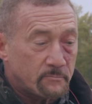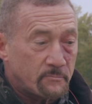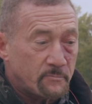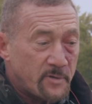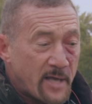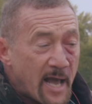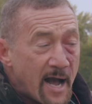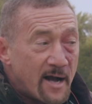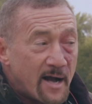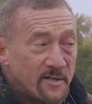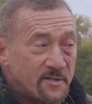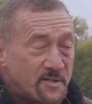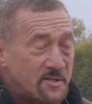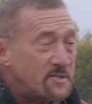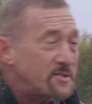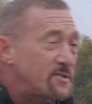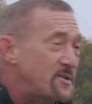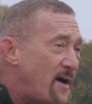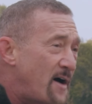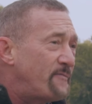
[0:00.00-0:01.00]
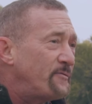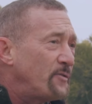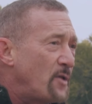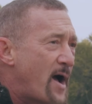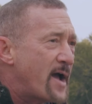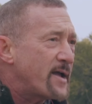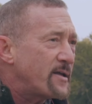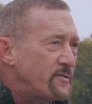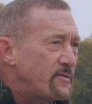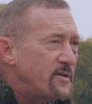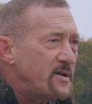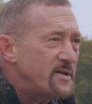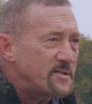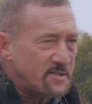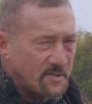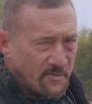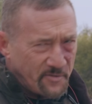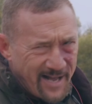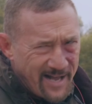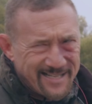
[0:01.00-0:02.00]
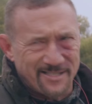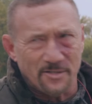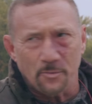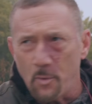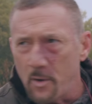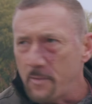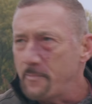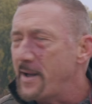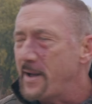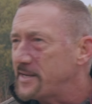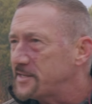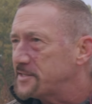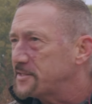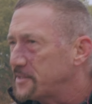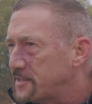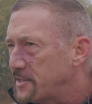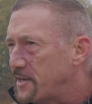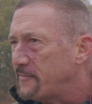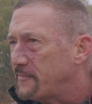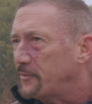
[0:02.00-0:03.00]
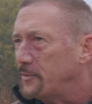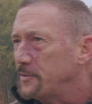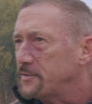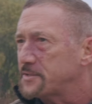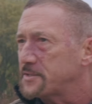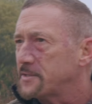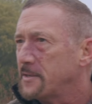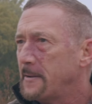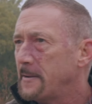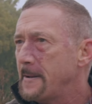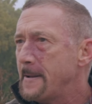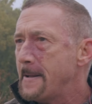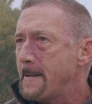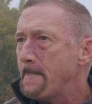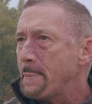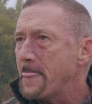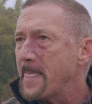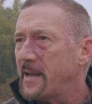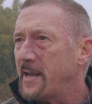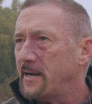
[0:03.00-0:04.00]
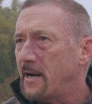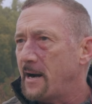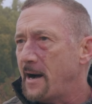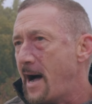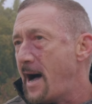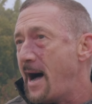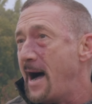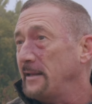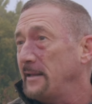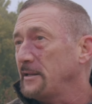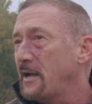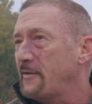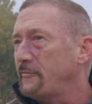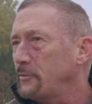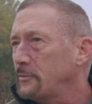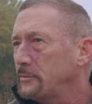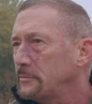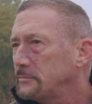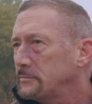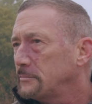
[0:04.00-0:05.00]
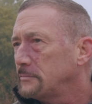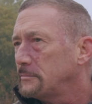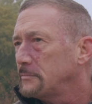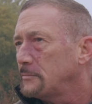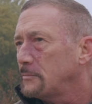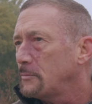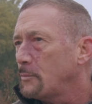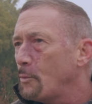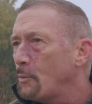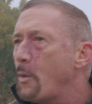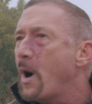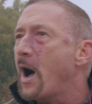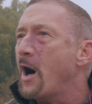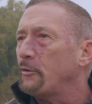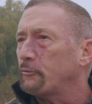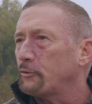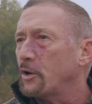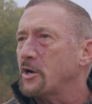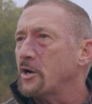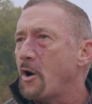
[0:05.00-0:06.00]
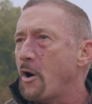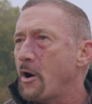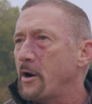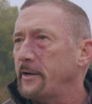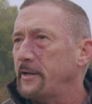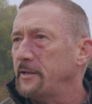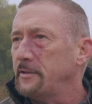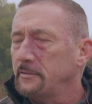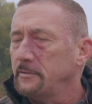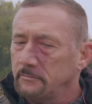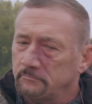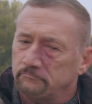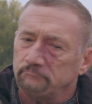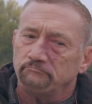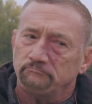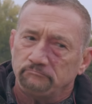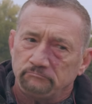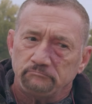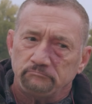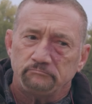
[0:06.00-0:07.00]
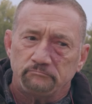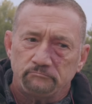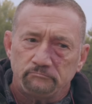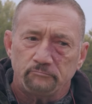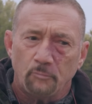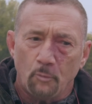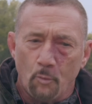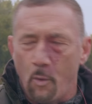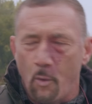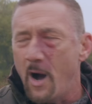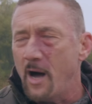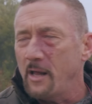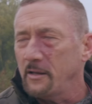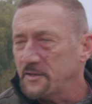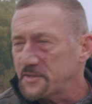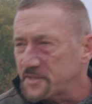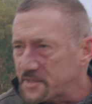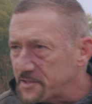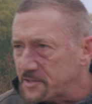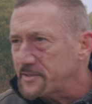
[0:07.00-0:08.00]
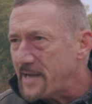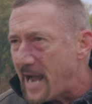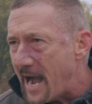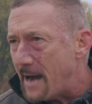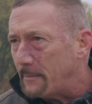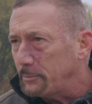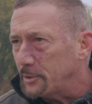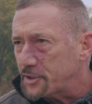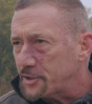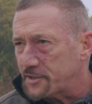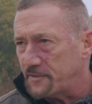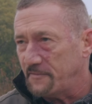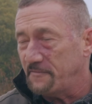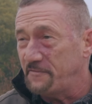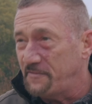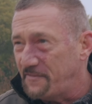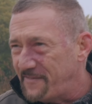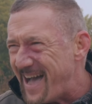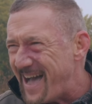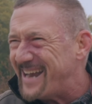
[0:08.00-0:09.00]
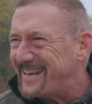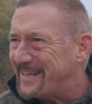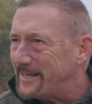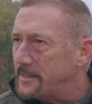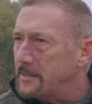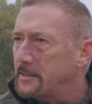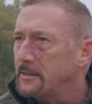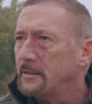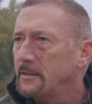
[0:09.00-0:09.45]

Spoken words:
Yeah, it's stuff like this. That's what makes the difference in a high-level, well-regarded, well-established, vetted